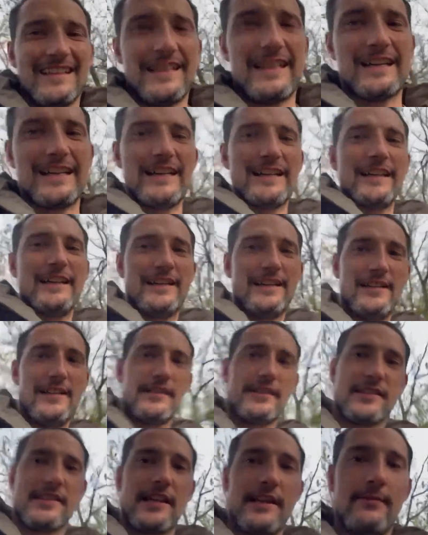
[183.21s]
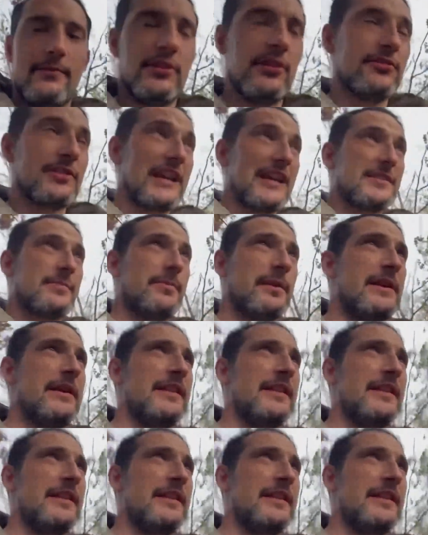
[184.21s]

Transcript: And the team news has been